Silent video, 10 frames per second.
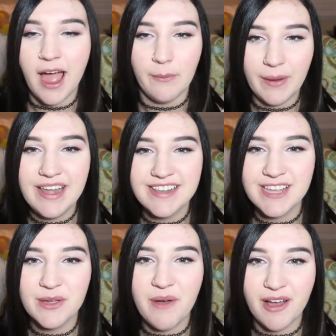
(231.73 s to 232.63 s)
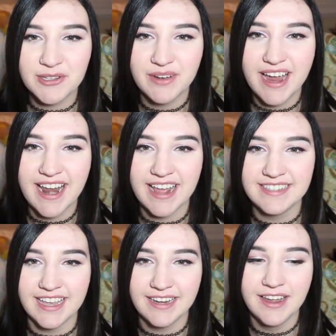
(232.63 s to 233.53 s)
I waited till he walked away, and I
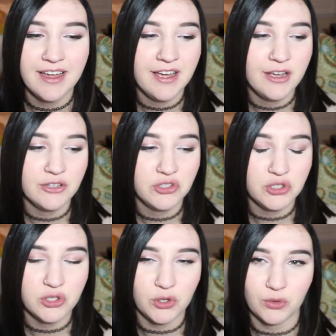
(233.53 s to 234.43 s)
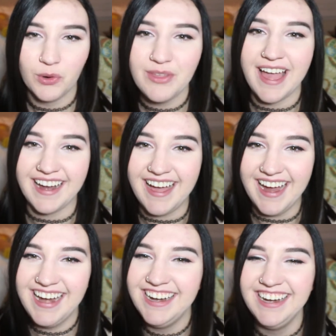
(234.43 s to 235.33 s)
said, screw that guy.